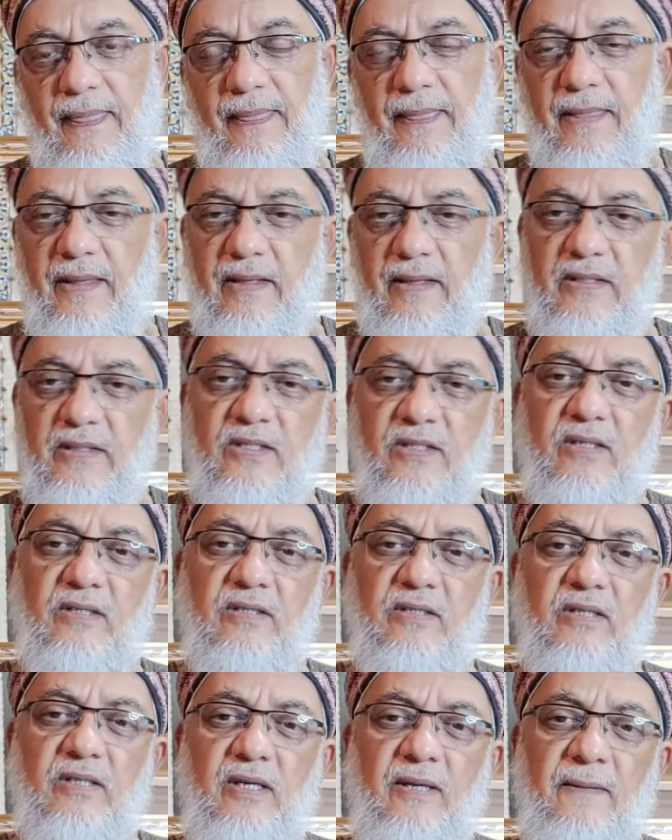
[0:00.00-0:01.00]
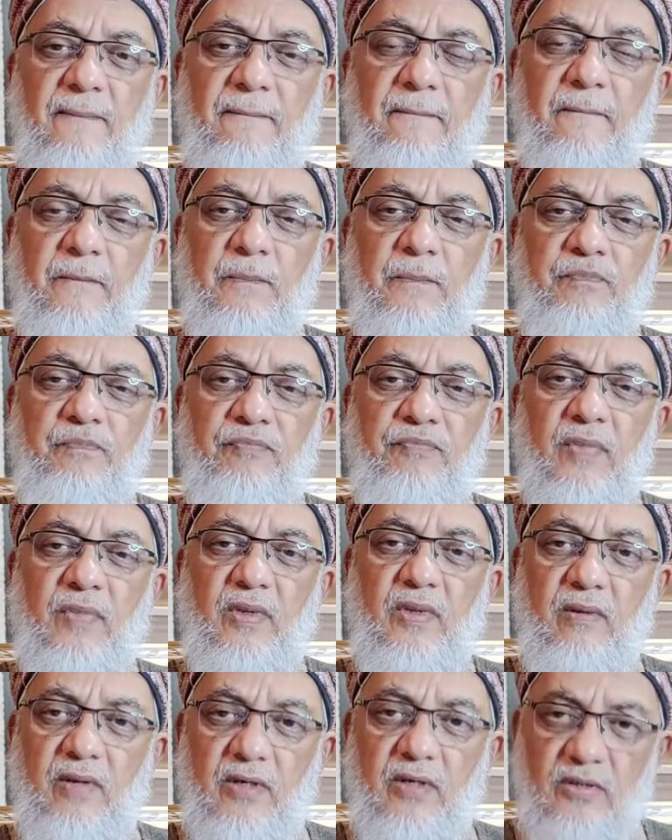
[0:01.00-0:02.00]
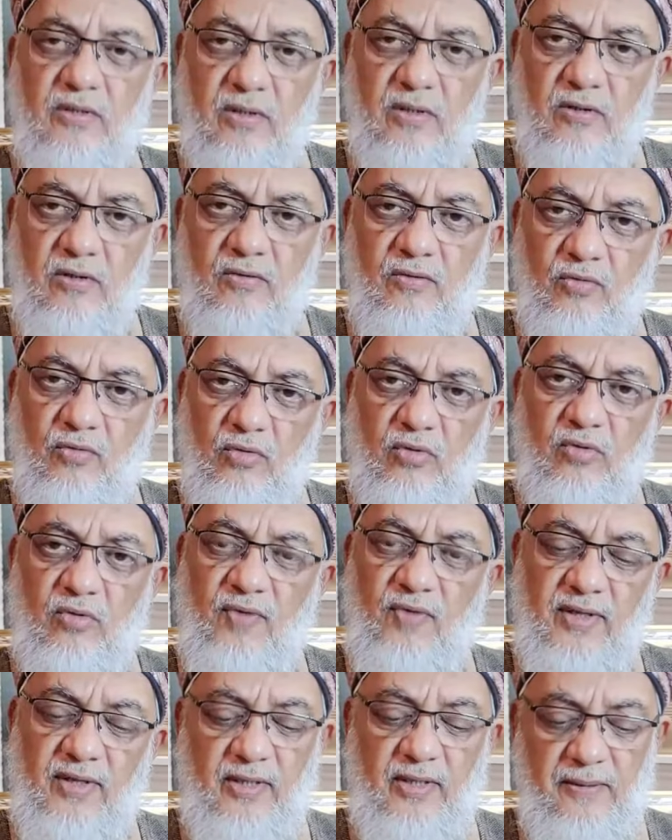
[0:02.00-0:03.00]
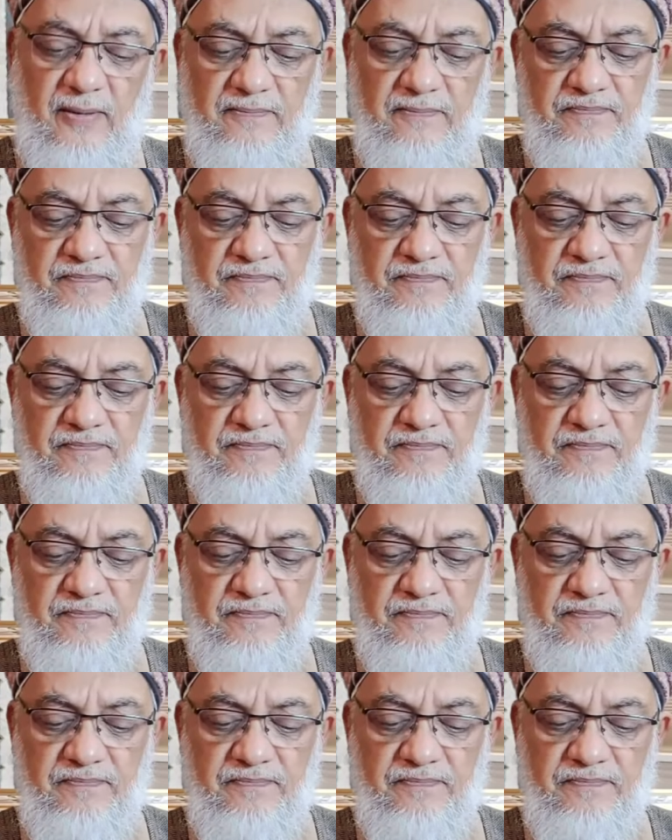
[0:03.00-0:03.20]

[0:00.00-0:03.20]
The hadith concerning the recitation of Surah Al-Fatiha.